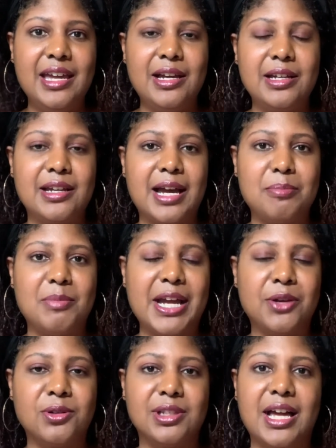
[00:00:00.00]
got
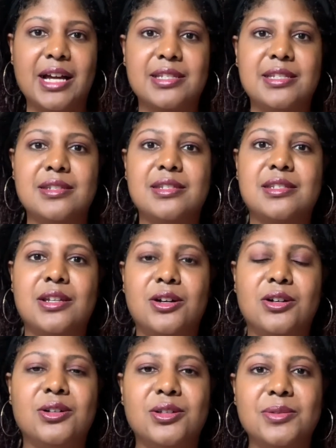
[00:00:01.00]
micro locks
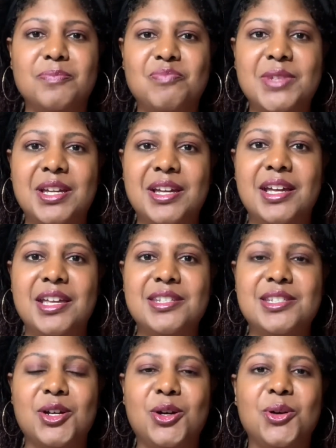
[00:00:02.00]
installed.
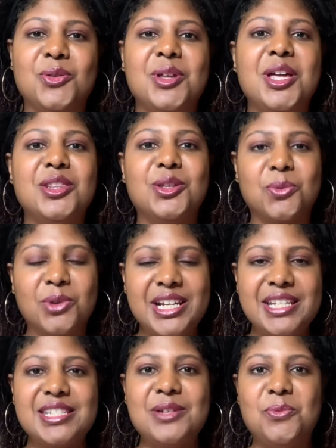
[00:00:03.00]
So the
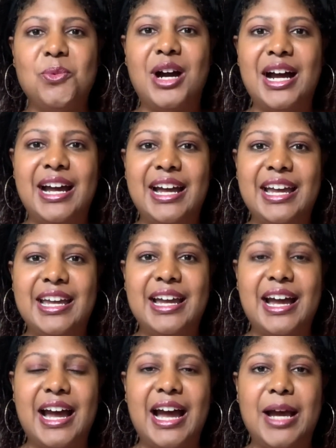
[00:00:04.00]
reason why
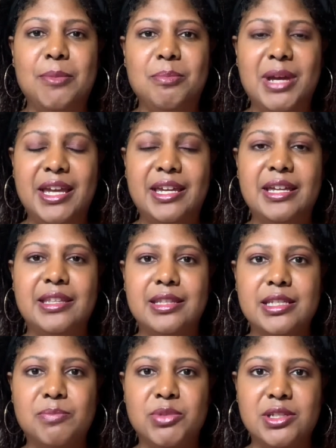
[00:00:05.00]
I'm making
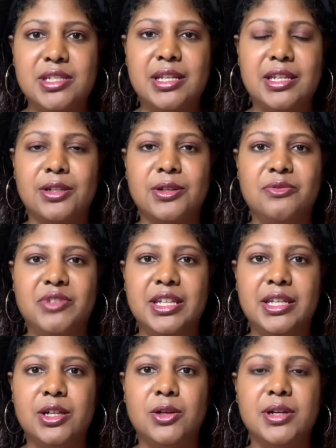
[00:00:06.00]
this particular
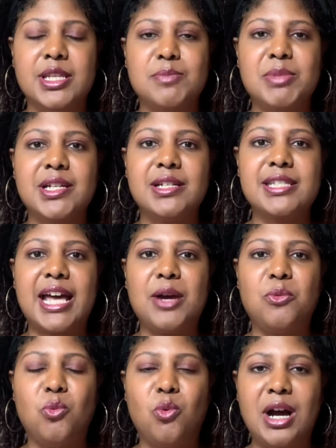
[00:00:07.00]
video is because I
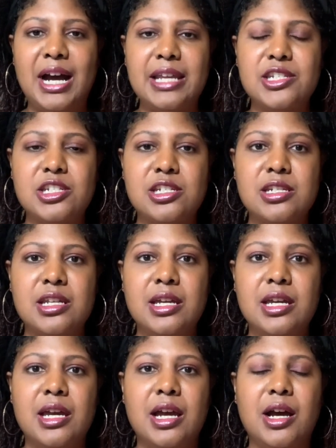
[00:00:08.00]
watched
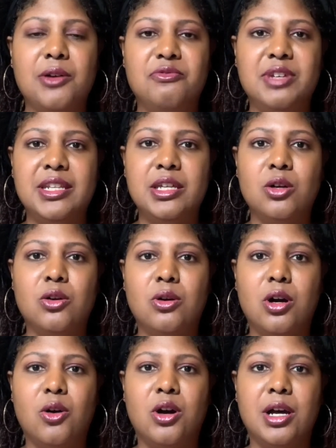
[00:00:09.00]
a
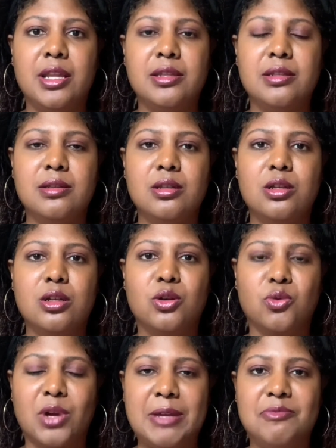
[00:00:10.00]
video on
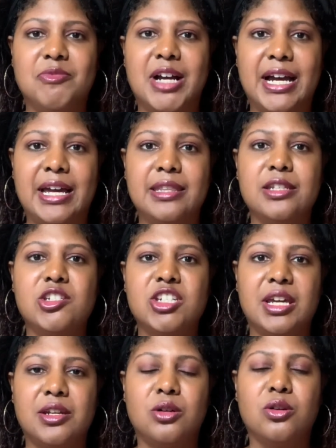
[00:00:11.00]
Grapevine, the
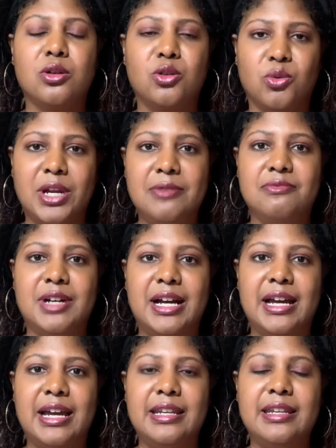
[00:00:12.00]
channel
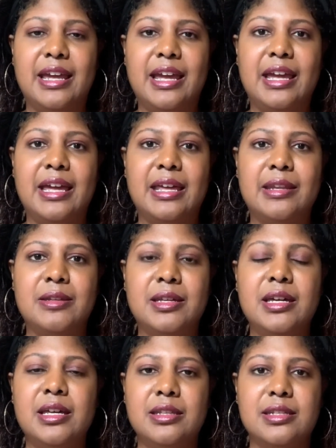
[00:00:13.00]
Grapevine, and
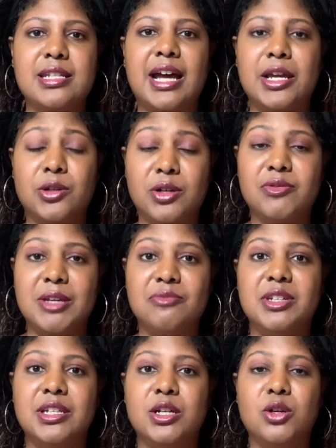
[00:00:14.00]
the title of that
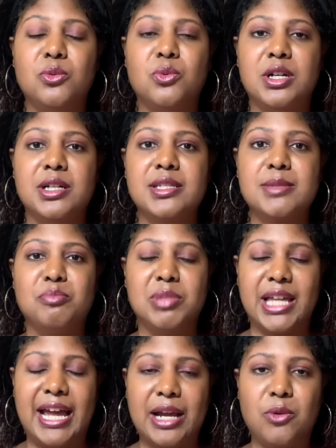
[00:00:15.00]
video was
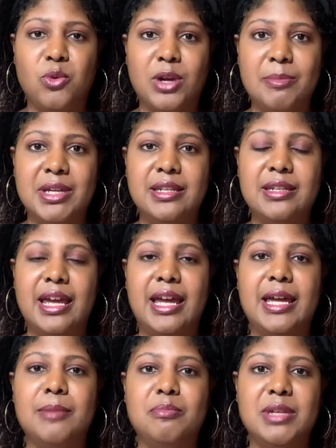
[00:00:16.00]
Black Women
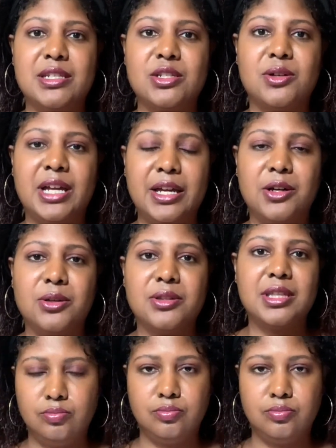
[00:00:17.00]
and Mental Health.